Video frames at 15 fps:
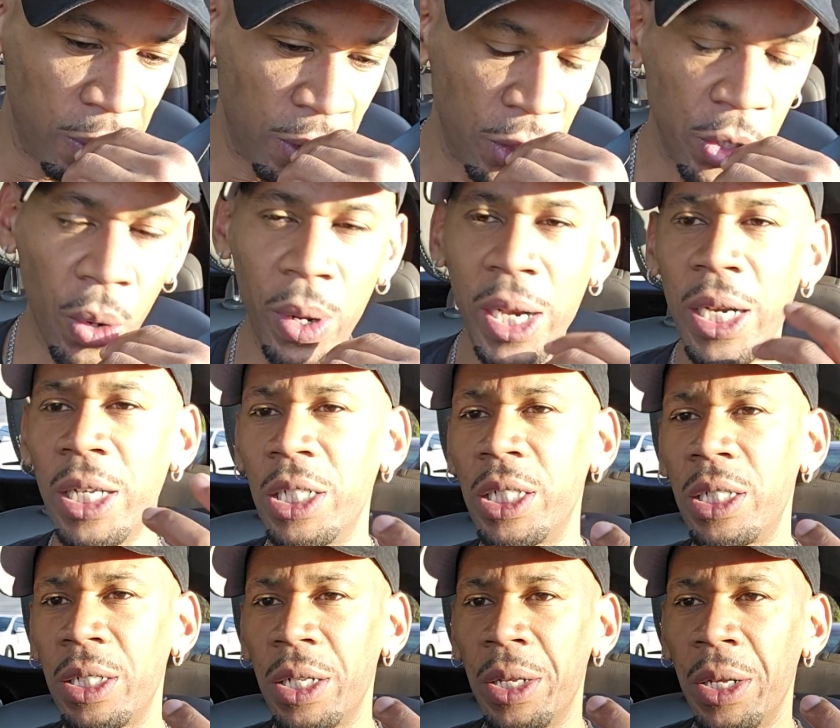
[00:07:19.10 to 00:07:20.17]
So it
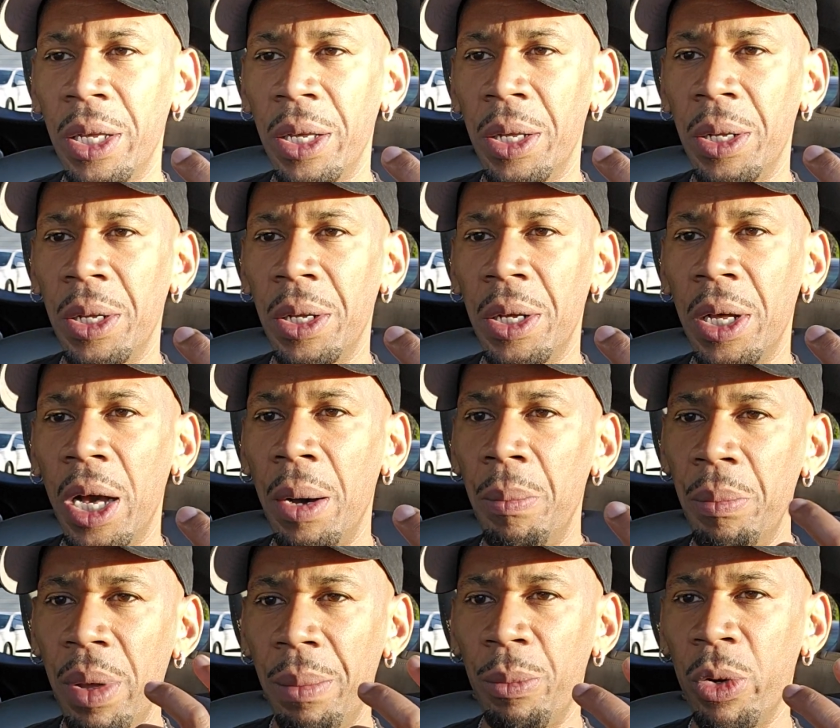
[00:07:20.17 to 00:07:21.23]
is a
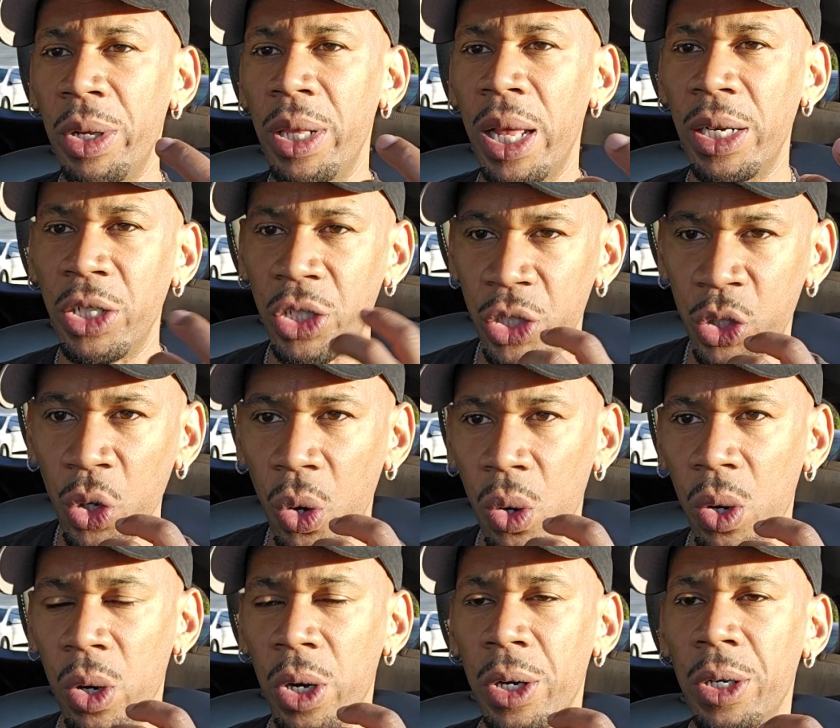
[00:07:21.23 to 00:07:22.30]
memory that is
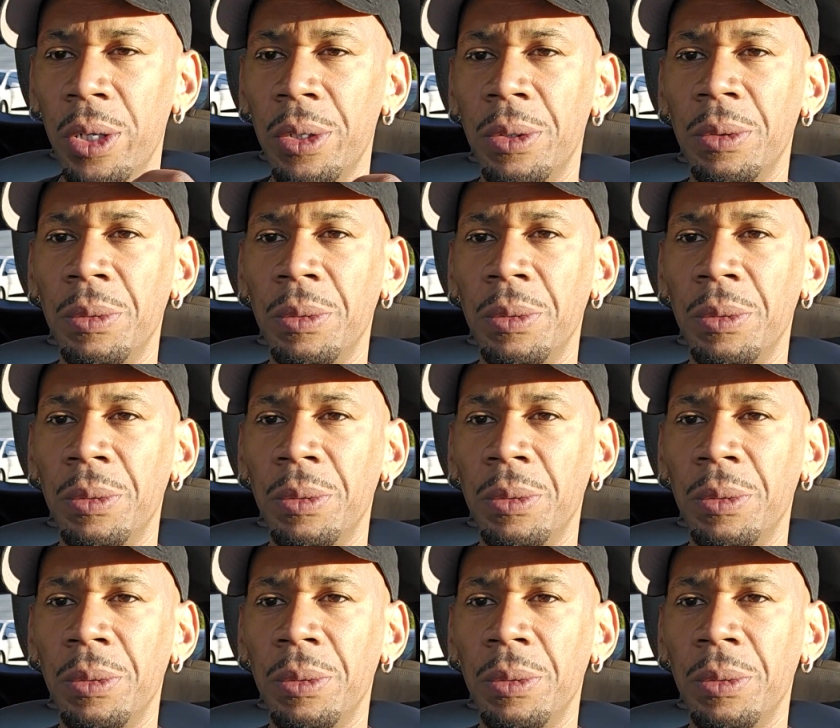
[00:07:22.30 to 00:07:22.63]
stored.